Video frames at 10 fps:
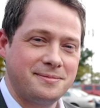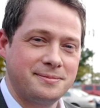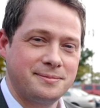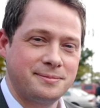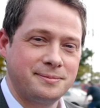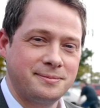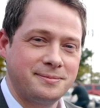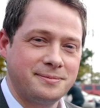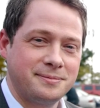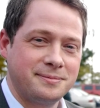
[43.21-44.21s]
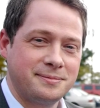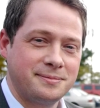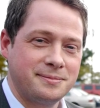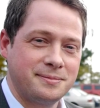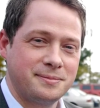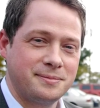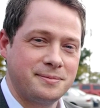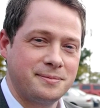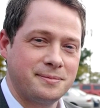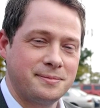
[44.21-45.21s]

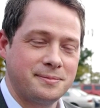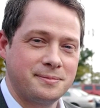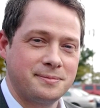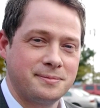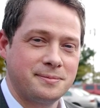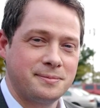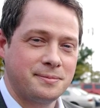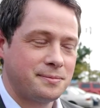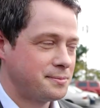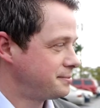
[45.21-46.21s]
The person shown says nothing.